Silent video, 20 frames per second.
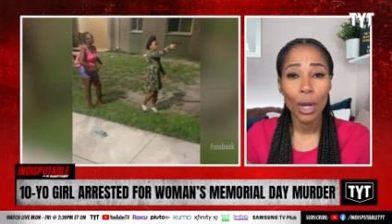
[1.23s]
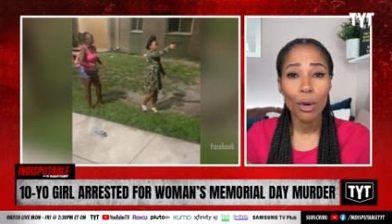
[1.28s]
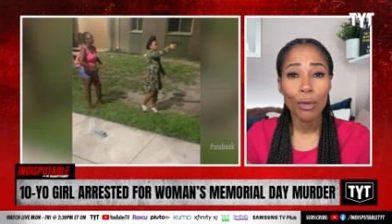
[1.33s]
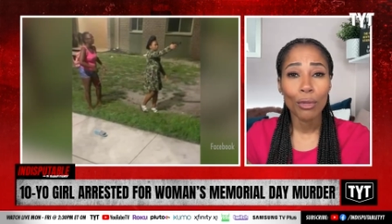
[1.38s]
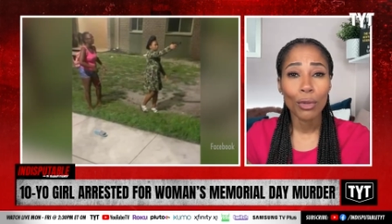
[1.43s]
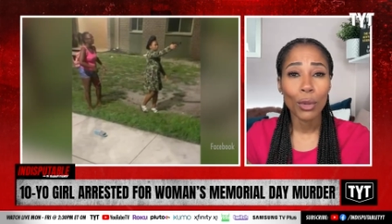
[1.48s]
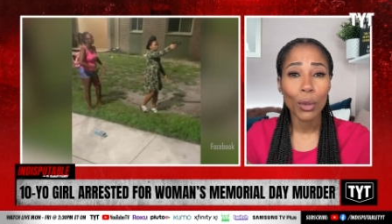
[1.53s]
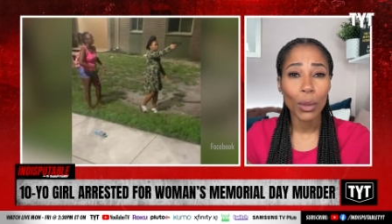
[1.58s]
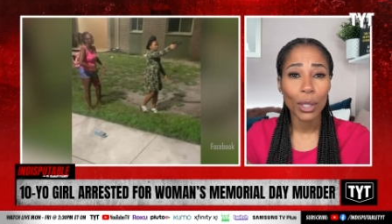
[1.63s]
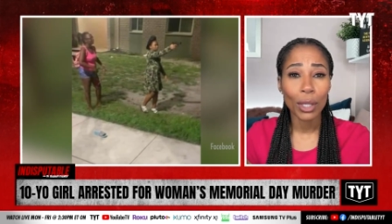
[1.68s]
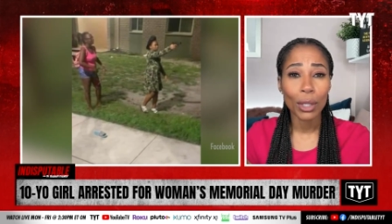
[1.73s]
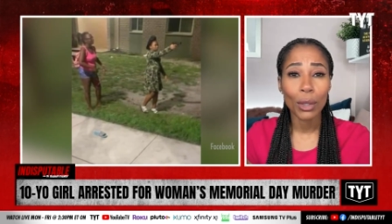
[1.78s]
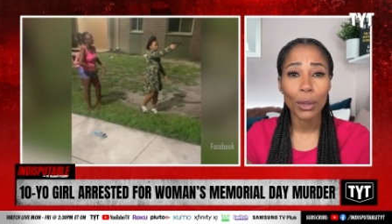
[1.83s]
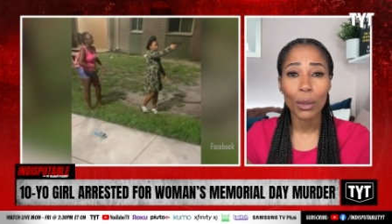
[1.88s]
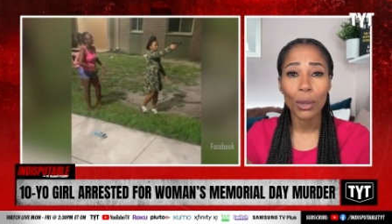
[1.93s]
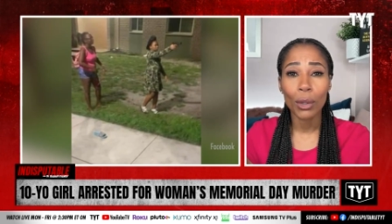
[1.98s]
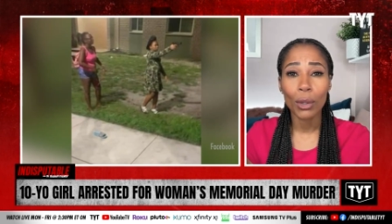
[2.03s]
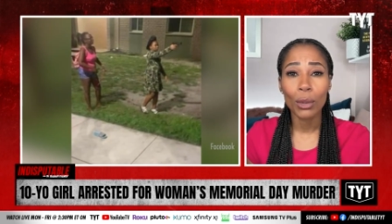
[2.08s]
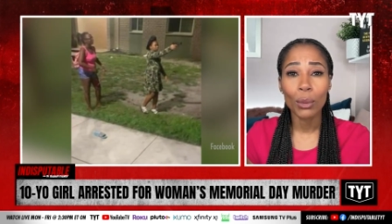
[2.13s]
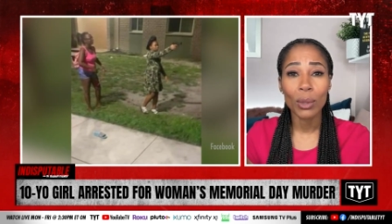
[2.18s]
Florida
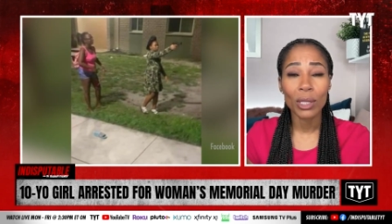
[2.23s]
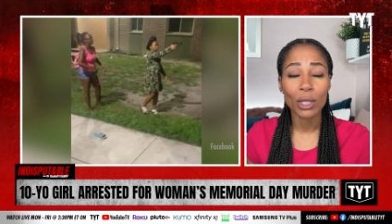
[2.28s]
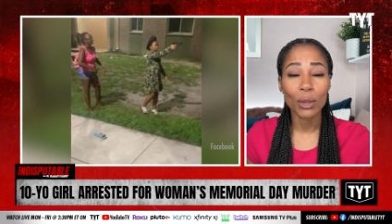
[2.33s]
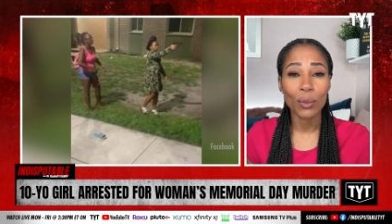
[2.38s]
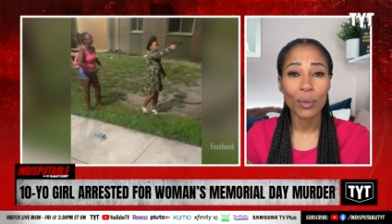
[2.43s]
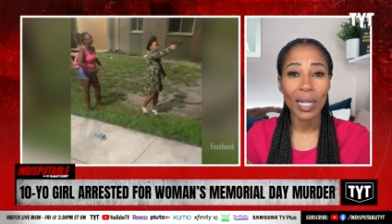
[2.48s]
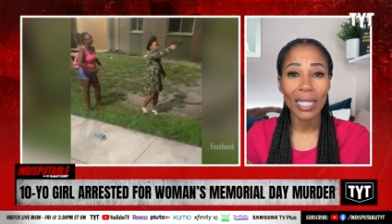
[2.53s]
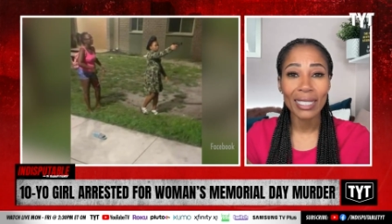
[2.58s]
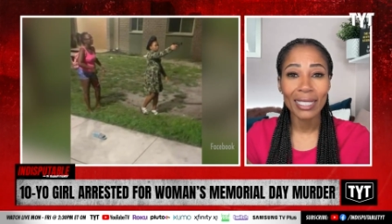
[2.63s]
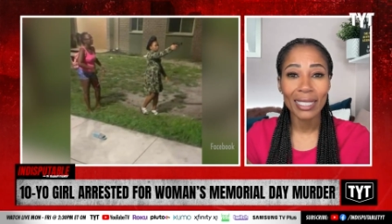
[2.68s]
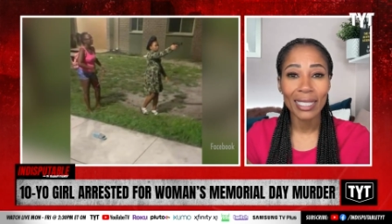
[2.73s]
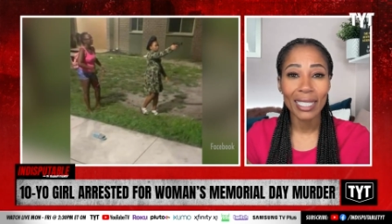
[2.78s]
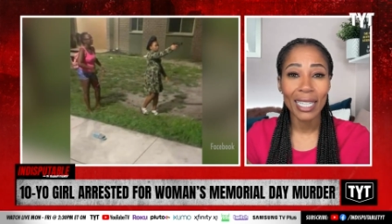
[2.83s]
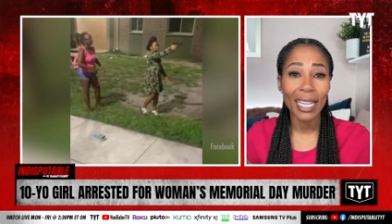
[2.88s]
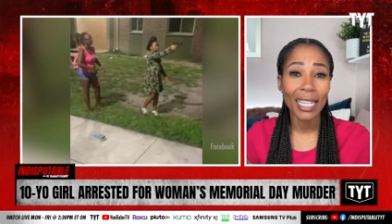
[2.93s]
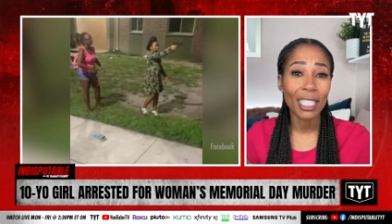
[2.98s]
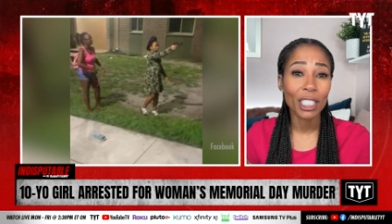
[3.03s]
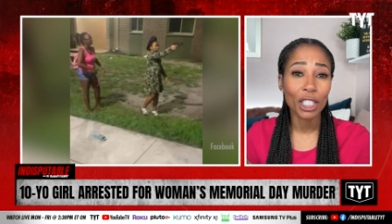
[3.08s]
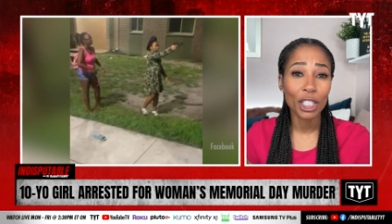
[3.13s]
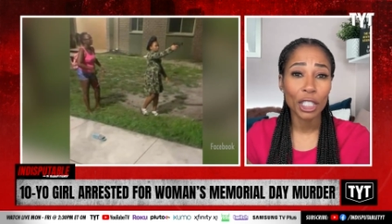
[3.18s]
girl who was arrested,
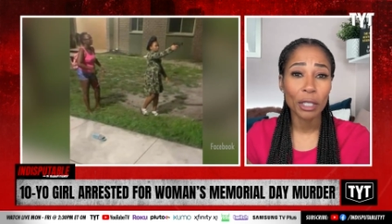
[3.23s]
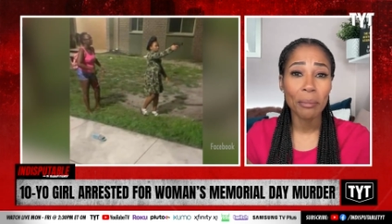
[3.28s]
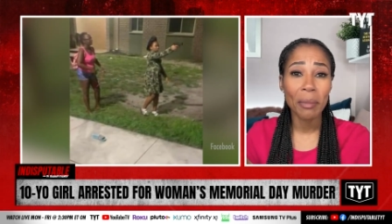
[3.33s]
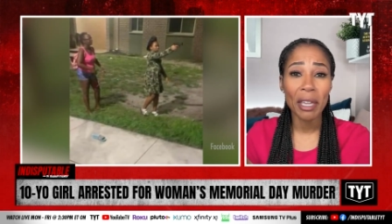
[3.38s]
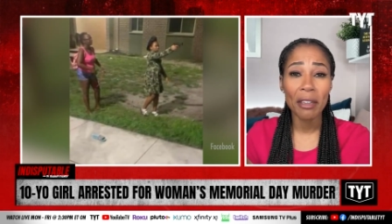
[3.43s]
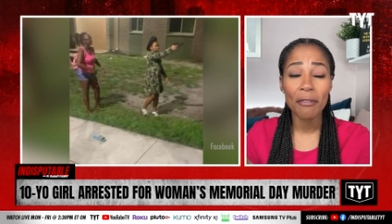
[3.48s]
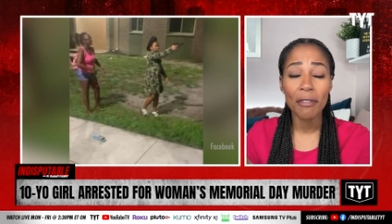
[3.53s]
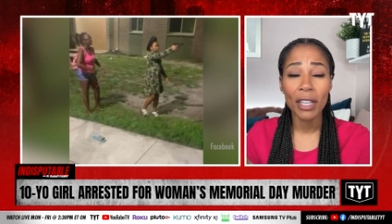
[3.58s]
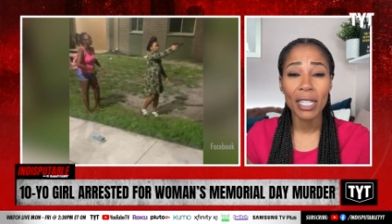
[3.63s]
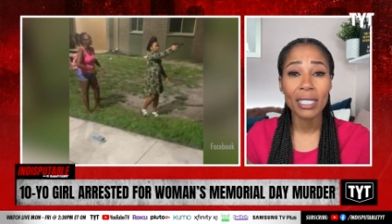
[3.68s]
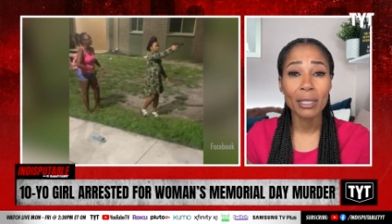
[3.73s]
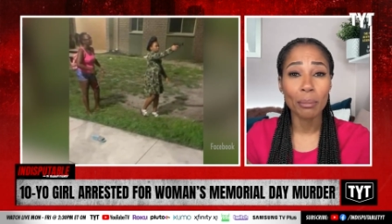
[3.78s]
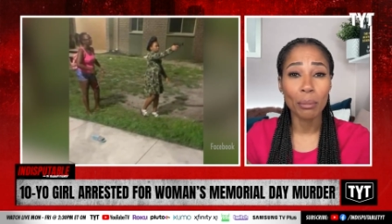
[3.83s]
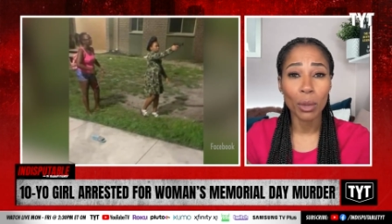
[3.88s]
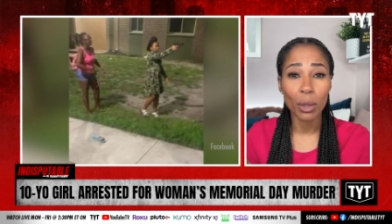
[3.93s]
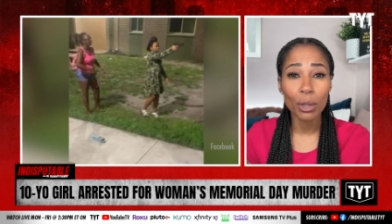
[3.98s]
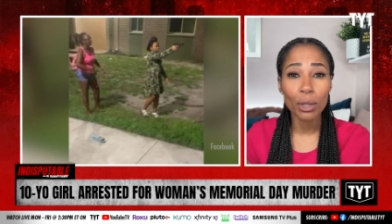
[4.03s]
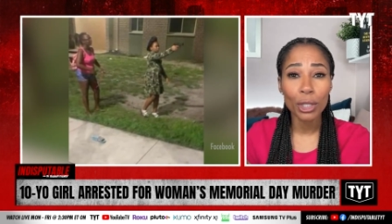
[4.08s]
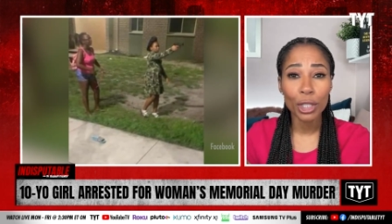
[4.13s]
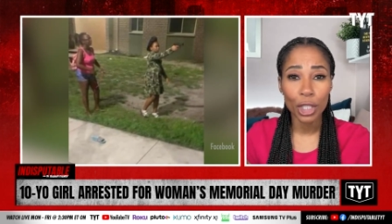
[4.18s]
and she may face
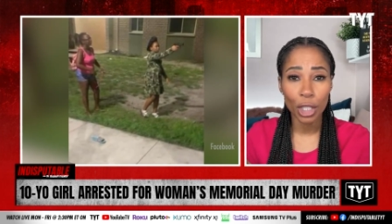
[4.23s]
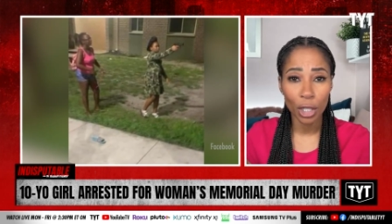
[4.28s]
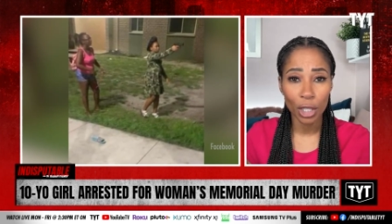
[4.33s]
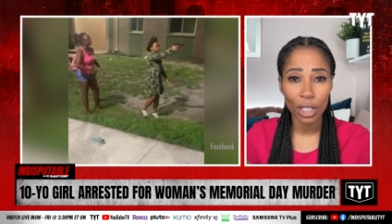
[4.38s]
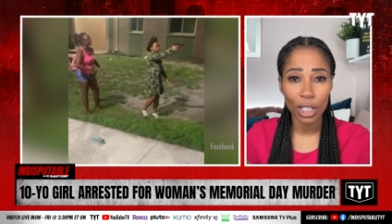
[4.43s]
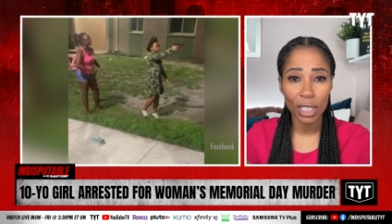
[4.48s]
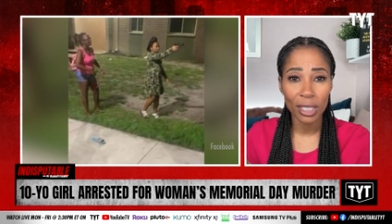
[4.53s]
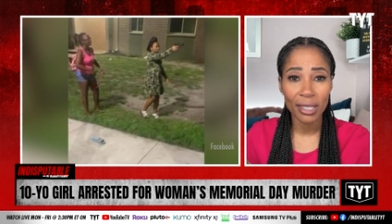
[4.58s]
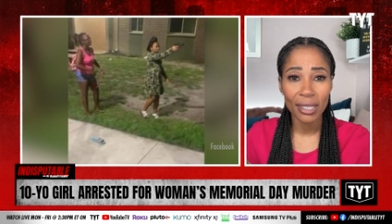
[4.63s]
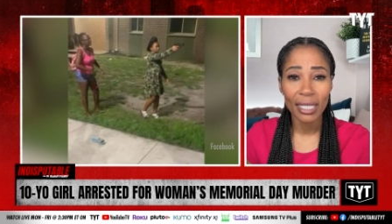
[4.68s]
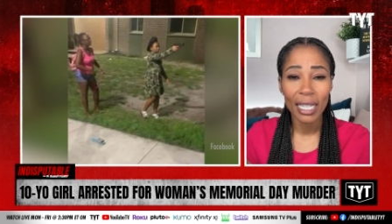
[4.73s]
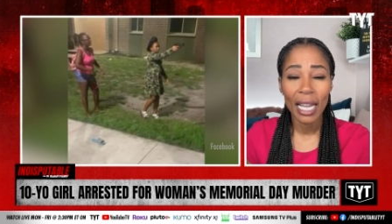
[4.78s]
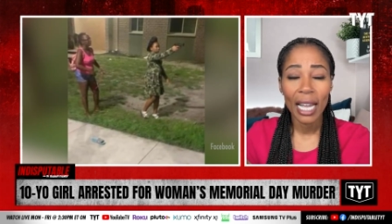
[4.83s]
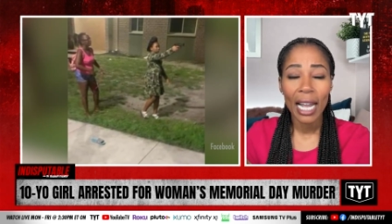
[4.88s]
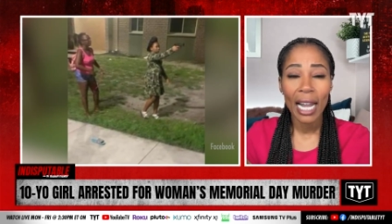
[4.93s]
murder charges